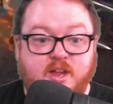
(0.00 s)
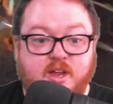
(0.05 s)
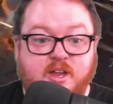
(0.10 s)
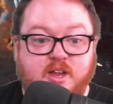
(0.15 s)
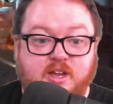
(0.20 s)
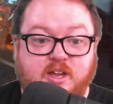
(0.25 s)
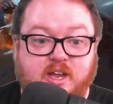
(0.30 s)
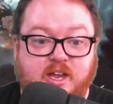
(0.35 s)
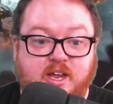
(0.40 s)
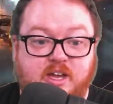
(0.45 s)

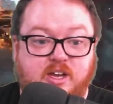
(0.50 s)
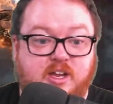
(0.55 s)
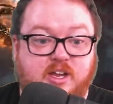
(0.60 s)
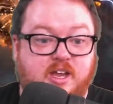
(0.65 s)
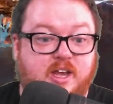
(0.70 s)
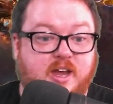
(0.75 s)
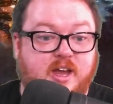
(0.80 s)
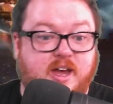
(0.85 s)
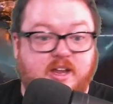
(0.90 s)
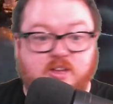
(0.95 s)
And you
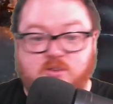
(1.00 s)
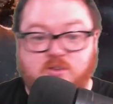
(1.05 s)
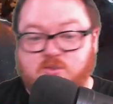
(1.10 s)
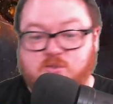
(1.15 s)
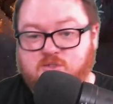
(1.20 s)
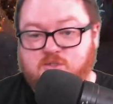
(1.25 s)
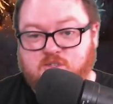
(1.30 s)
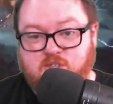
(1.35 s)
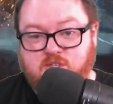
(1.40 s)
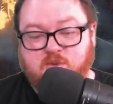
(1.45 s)
cannot use
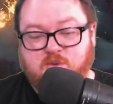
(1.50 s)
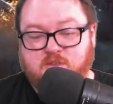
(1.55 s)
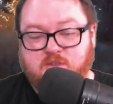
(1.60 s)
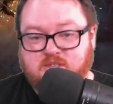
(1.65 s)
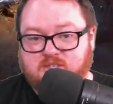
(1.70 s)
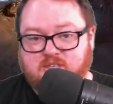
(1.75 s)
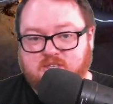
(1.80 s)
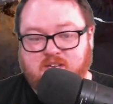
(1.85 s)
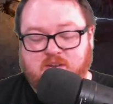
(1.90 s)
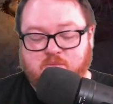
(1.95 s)
2 of the
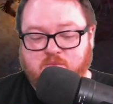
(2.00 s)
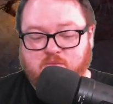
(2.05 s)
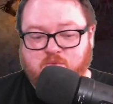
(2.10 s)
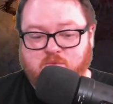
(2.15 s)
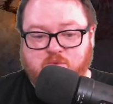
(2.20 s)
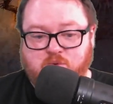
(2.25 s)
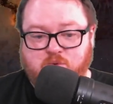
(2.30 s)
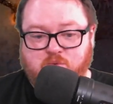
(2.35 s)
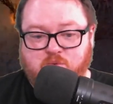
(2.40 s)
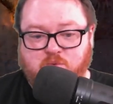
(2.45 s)
same
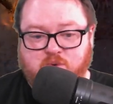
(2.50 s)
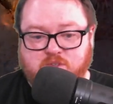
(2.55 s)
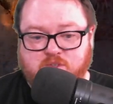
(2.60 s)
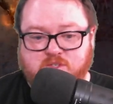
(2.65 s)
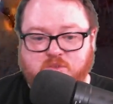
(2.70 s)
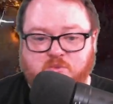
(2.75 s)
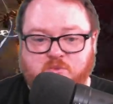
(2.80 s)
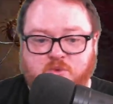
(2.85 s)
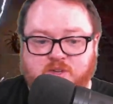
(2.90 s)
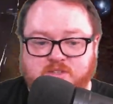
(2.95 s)
rune words at
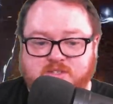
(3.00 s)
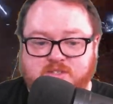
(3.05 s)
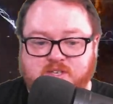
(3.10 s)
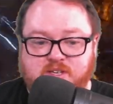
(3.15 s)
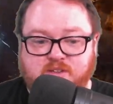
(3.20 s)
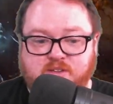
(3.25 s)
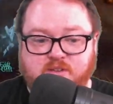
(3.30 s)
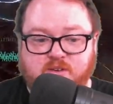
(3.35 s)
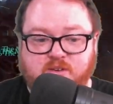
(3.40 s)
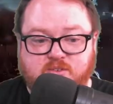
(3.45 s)
once
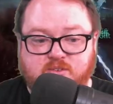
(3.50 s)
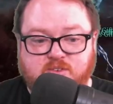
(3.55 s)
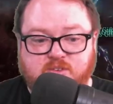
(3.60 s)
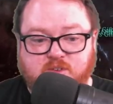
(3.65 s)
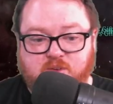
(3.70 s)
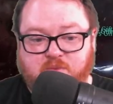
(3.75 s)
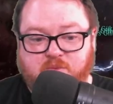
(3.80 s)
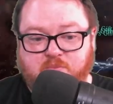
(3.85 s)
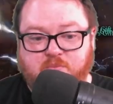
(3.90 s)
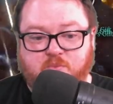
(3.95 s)
either. So
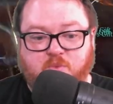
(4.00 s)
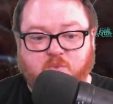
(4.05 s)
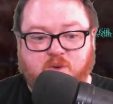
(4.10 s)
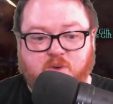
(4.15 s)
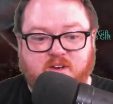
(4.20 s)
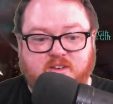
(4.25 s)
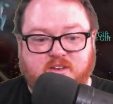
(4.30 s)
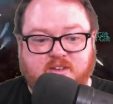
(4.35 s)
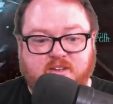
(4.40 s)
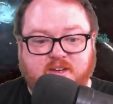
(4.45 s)
1 at a
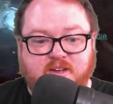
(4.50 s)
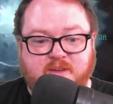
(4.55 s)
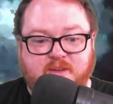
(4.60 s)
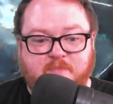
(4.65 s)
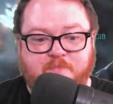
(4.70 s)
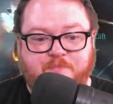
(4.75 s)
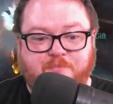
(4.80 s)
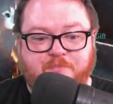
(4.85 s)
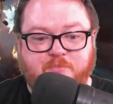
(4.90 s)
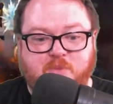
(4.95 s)
time,
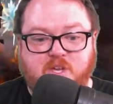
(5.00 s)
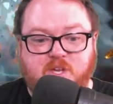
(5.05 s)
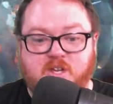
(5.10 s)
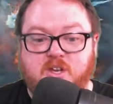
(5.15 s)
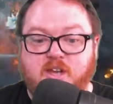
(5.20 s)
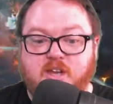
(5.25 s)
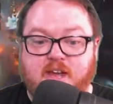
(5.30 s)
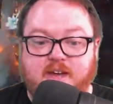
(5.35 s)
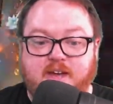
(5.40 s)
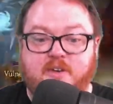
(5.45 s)
but you can
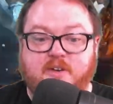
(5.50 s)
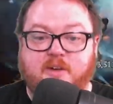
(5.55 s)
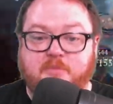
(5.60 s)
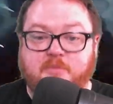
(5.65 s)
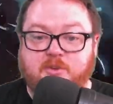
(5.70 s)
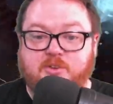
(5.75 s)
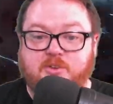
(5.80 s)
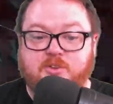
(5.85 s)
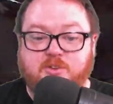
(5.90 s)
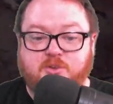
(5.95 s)
have up to
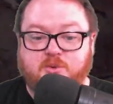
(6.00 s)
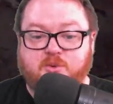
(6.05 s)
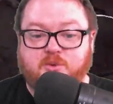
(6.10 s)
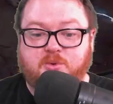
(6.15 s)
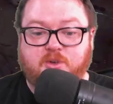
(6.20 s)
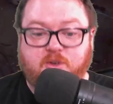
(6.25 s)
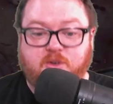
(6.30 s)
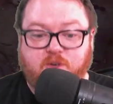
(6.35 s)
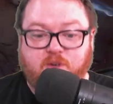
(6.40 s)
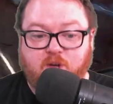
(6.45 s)
2
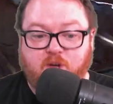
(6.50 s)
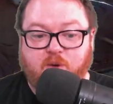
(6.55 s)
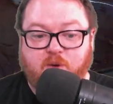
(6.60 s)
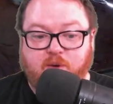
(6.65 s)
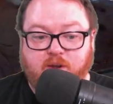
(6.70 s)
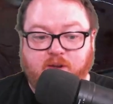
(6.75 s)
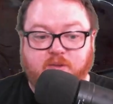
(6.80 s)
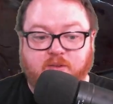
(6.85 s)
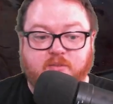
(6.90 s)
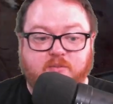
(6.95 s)
going
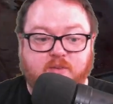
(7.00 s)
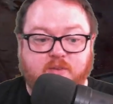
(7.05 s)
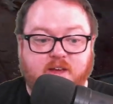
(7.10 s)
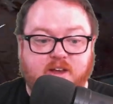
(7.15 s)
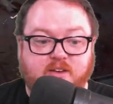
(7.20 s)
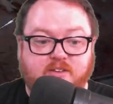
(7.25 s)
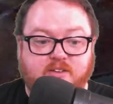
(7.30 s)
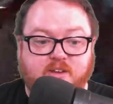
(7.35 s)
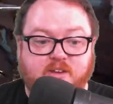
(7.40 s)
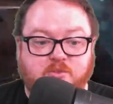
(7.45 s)
at a
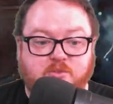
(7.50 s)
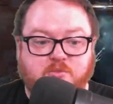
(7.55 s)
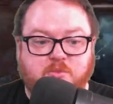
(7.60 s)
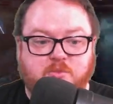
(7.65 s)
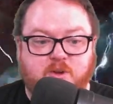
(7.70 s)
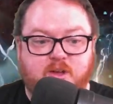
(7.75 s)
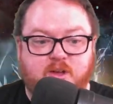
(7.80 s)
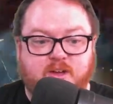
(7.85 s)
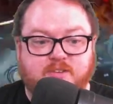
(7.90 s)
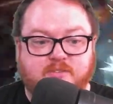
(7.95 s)
time, which is pretty
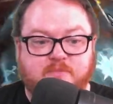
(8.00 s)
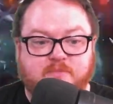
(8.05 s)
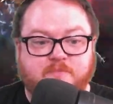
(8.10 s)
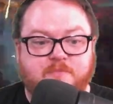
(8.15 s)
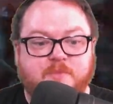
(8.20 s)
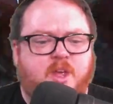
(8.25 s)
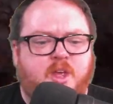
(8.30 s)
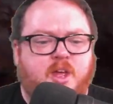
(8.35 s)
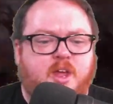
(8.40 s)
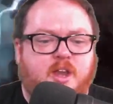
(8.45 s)
awesome.
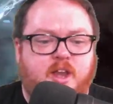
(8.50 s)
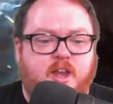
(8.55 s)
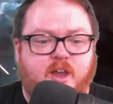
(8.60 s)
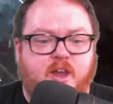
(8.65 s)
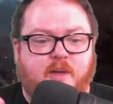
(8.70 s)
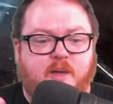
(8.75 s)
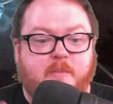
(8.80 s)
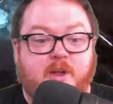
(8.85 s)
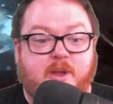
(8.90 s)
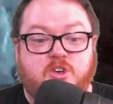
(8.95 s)
Now, I
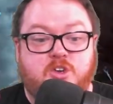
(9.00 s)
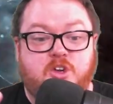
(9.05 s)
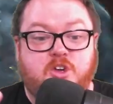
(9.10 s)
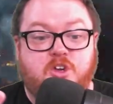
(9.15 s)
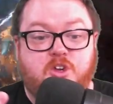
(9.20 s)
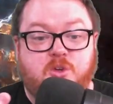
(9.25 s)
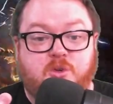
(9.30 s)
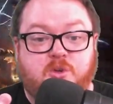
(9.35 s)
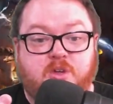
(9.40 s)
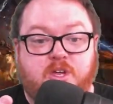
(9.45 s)
mentioned you
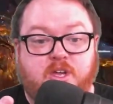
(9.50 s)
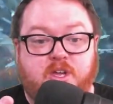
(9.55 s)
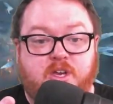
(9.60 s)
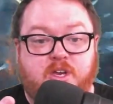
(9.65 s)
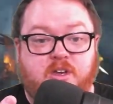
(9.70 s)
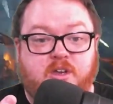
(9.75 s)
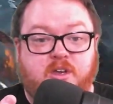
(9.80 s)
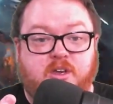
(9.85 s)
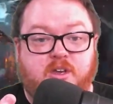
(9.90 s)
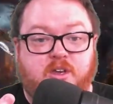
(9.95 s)

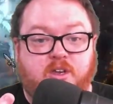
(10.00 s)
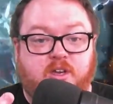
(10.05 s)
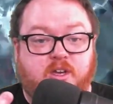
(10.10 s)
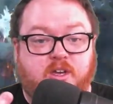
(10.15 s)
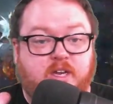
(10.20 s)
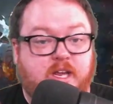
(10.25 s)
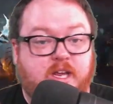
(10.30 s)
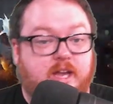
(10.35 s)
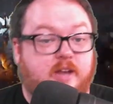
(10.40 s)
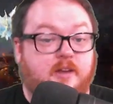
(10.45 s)
can
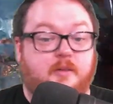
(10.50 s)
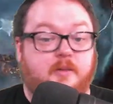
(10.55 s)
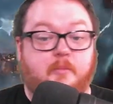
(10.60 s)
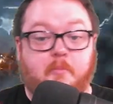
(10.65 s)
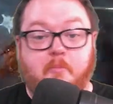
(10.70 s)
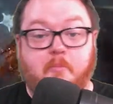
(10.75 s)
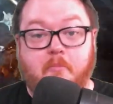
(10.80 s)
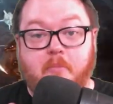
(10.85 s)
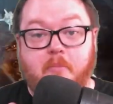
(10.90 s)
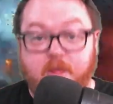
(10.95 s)
get
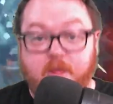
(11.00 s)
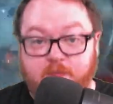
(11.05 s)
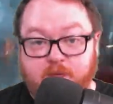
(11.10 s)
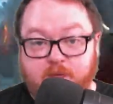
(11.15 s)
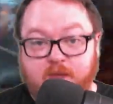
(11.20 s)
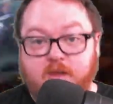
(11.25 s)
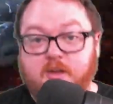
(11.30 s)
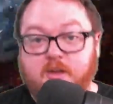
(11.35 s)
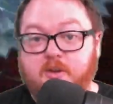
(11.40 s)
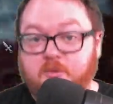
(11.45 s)
mythic
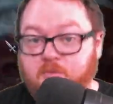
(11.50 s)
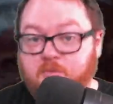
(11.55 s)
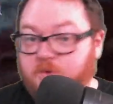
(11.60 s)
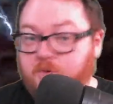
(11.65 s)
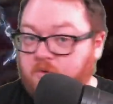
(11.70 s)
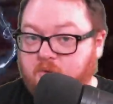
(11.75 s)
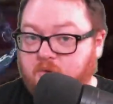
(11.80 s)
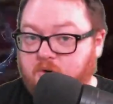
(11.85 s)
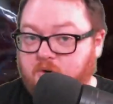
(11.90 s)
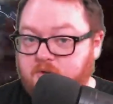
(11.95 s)
rune
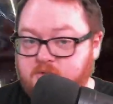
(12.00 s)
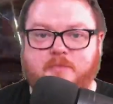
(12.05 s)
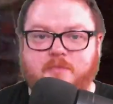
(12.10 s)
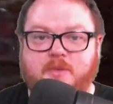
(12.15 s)
words.